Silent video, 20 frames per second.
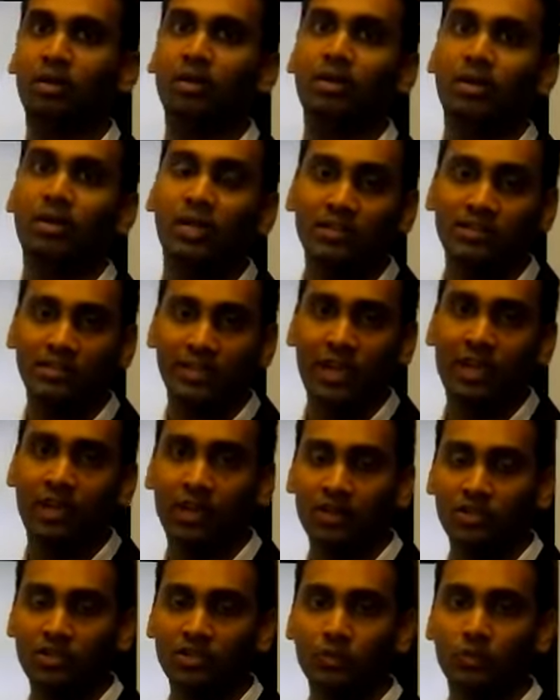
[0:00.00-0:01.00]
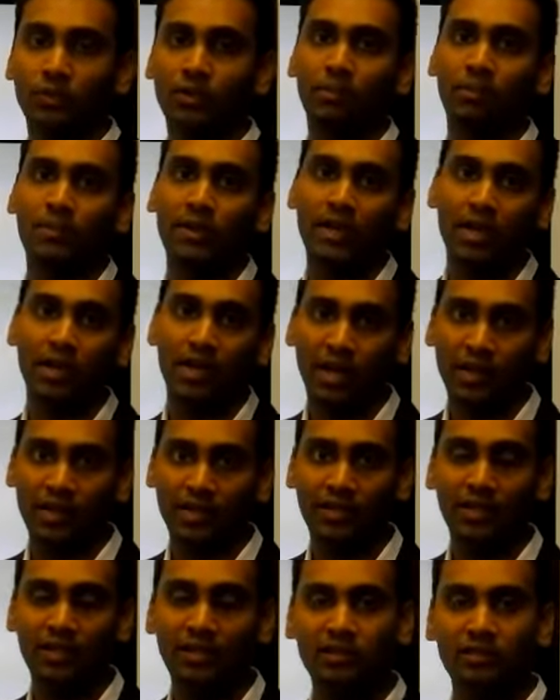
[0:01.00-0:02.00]
does calculations with the P and I
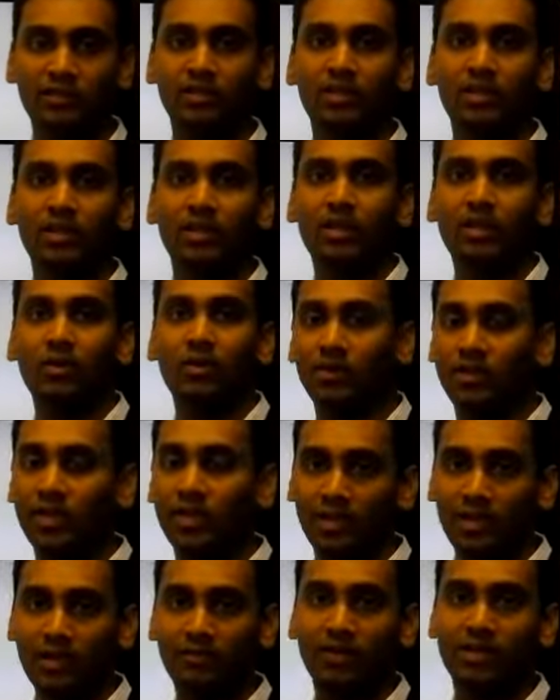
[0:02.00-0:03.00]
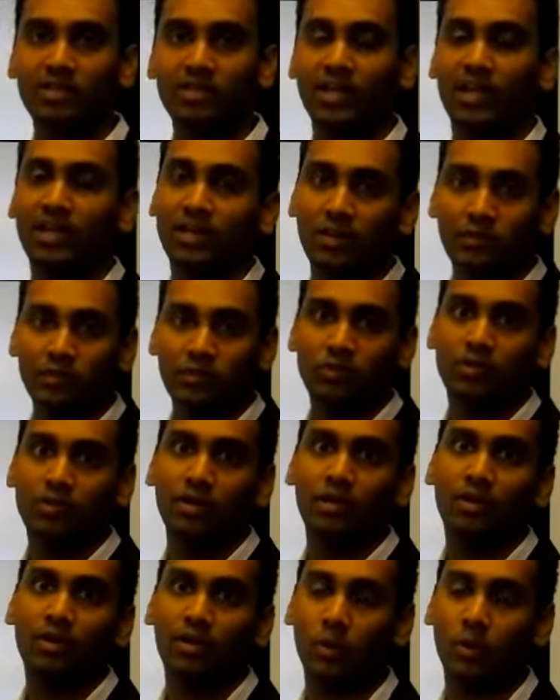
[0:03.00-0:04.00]
gains with that difference and gives you
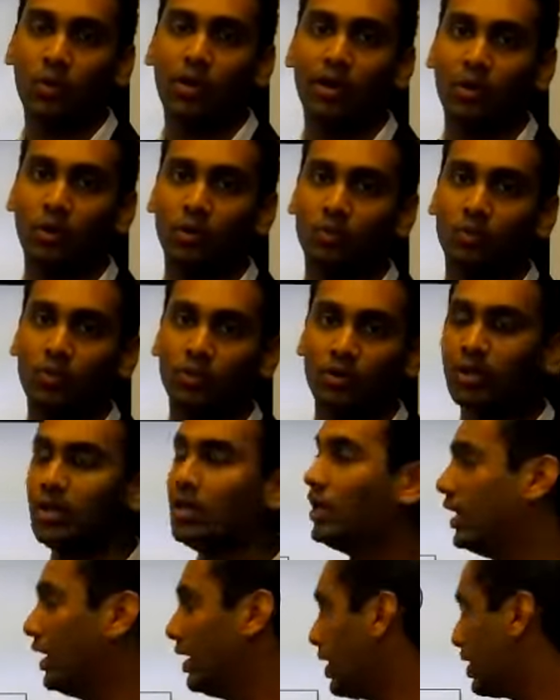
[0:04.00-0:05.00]
the required output. In